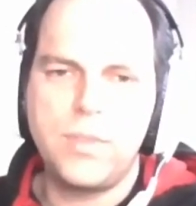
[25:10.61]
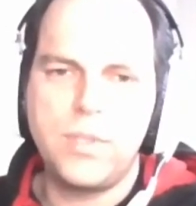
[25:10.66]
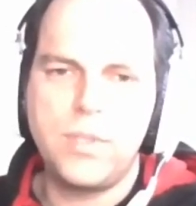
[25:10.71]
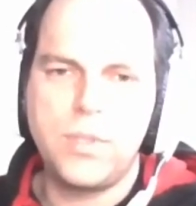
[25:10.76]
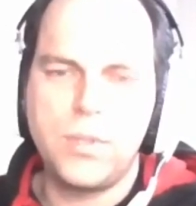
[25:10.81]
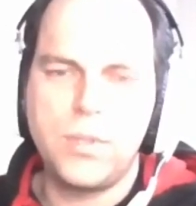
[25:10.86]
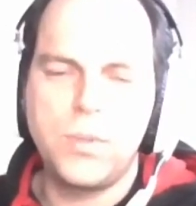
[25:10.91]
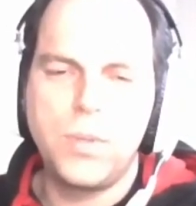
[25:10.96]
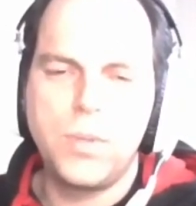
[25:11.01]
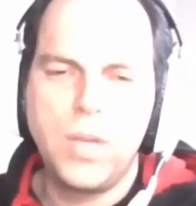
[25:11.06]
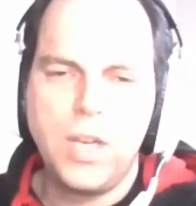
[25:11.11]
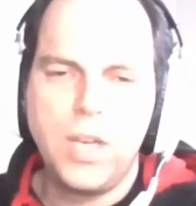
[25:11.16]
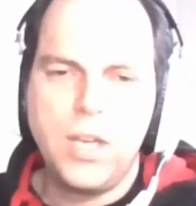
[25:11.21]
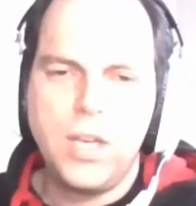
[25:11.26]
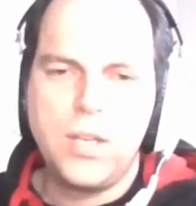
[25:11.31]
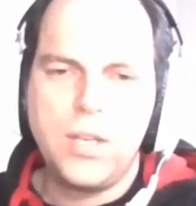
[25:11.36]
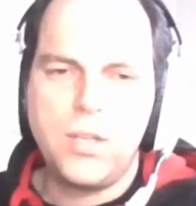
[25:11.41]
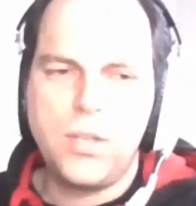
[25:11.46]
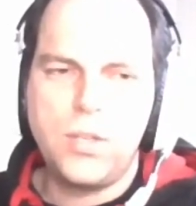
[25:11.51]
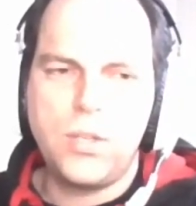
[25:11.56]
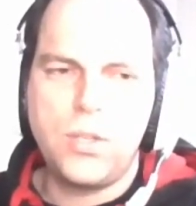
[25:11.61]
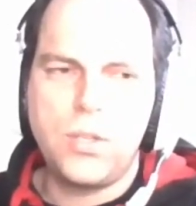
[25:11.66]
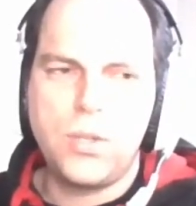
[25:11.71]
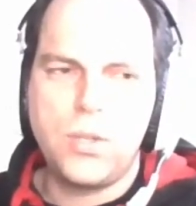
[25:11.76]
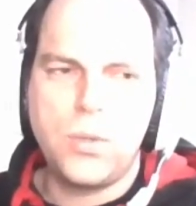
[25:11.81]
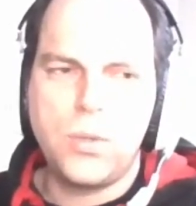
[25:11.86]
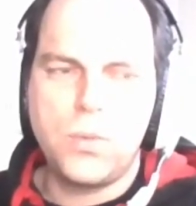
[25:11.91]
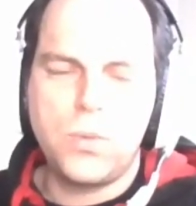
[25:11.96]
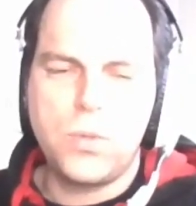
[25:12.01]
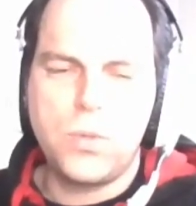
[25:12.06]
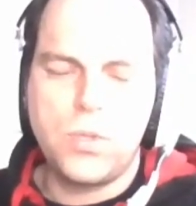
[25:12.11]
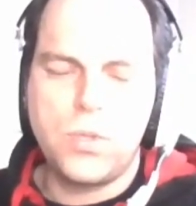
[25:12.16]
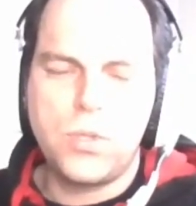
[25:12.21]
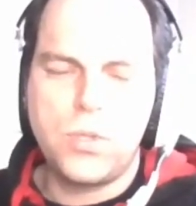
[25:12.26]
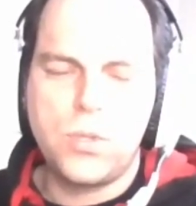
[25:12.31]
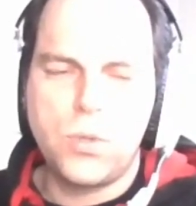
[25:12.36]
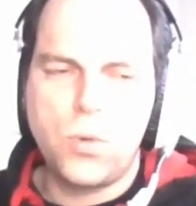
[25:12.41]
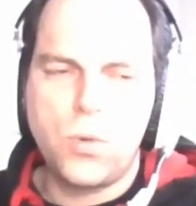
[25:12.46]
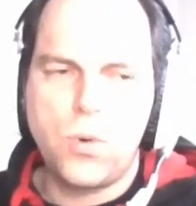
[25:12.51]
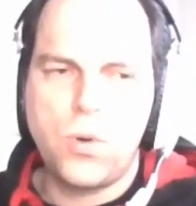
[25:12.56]
You you
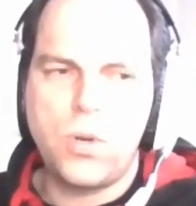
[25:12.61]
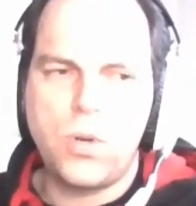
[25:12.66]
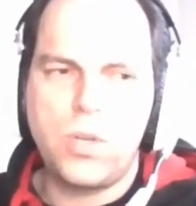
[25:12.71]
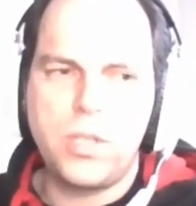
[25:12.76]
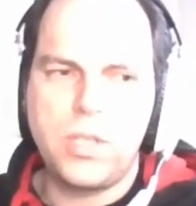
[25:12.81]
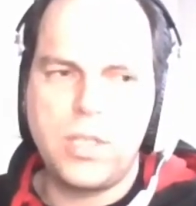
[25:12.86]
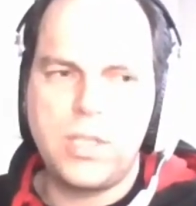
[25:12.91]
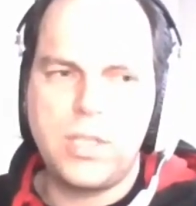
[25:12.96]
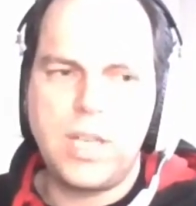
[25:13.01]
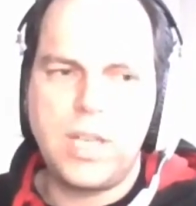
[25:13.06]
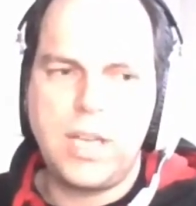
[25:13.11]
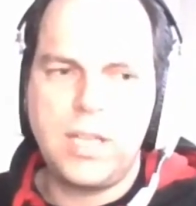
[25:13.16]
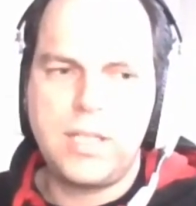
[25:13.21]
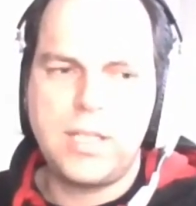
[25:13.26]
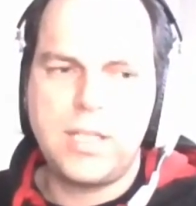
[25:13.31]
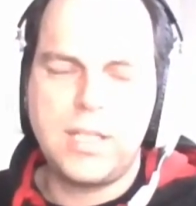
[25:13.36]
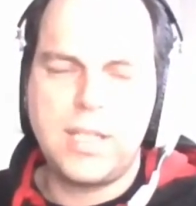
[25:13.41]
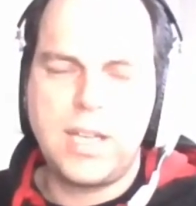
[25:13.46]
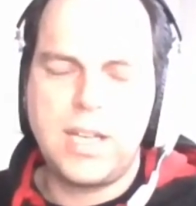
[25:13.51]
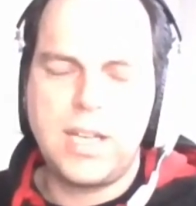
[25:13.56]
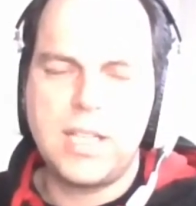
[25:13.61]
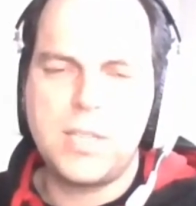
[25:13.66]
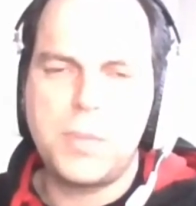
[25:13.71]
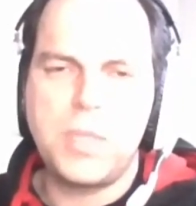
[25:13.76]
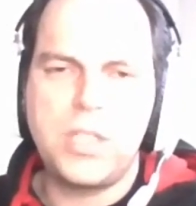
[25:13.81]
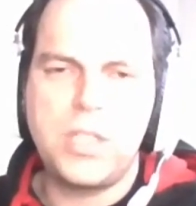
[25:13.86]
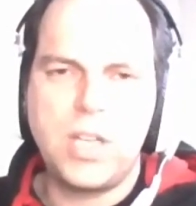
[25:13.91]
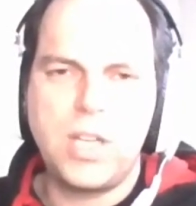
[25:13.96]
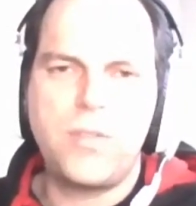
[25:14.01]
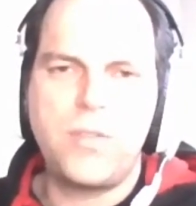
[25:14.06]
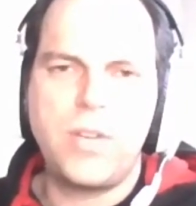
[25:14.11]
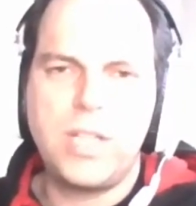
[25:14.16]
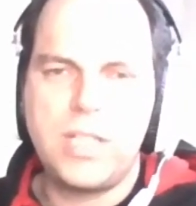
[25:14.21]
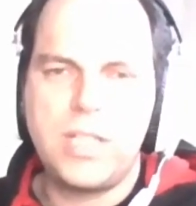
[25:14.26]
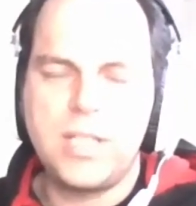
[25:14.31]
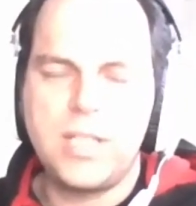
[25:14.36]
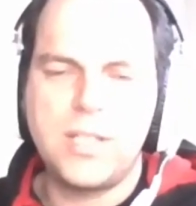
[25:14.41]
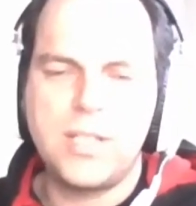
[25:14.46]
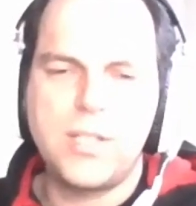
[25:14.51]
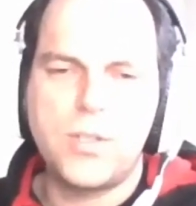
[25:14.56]
store the data that has been
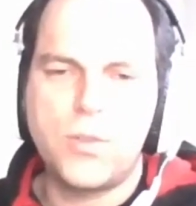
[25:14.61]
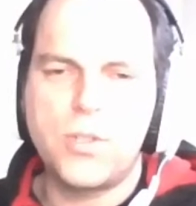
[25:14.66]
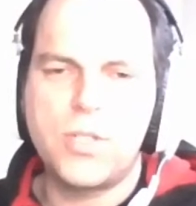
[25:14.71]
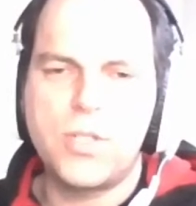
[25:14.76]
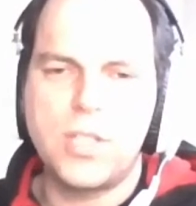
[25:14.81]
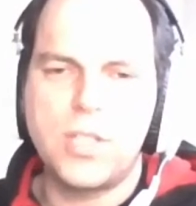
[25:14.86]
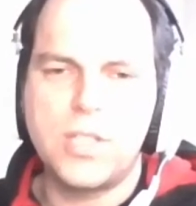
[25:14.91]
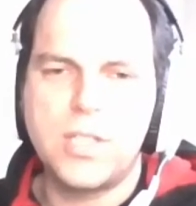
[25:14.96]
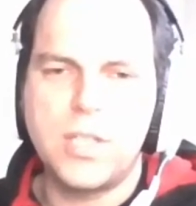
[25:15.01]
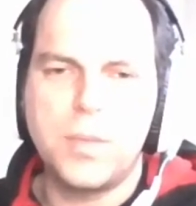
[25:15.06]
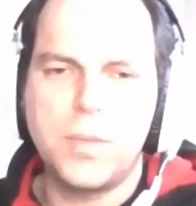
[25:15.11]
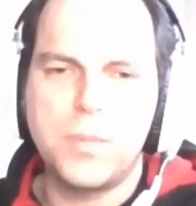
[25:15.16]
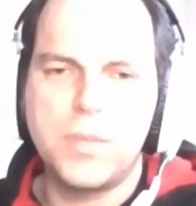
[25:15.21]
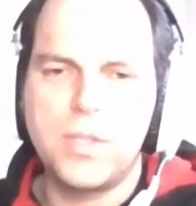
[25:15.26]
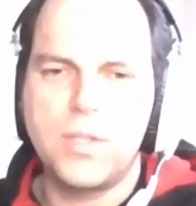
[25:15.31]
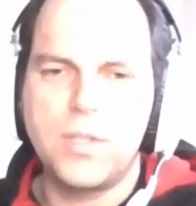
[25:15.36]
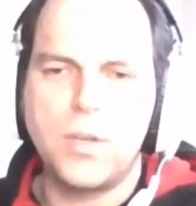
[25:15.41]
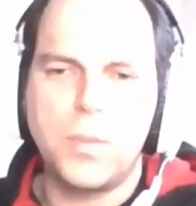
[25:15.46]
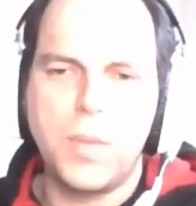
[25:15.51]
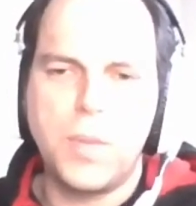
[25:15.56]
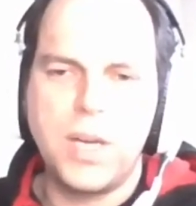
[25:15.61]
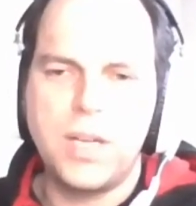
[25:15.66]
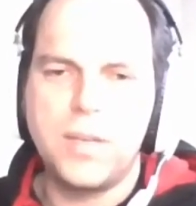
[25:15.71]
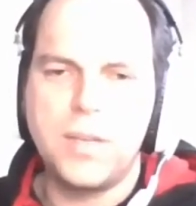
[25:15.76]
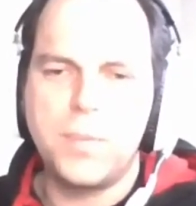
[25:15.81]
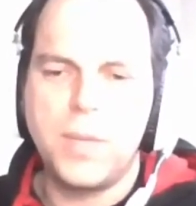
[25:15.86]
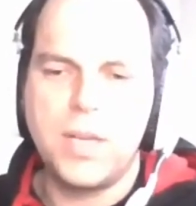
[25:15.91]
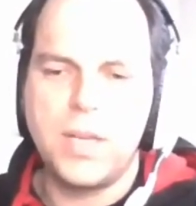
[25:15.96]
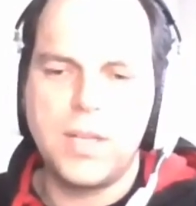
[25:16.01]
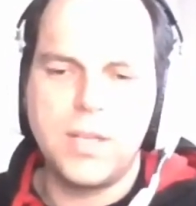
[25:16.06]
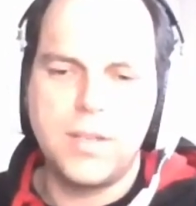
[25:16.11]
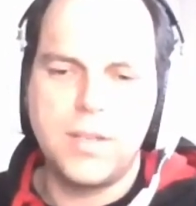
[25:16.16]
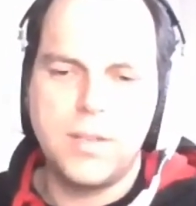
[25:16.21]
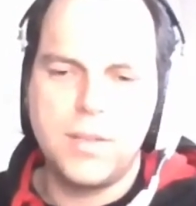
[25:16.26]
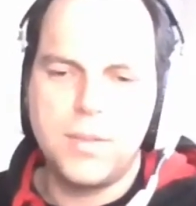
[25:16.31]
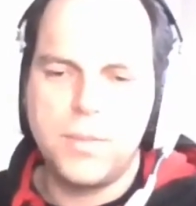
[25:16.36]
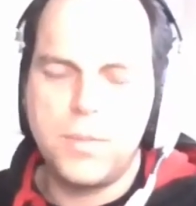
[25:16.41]
generated in source systems, you know, by by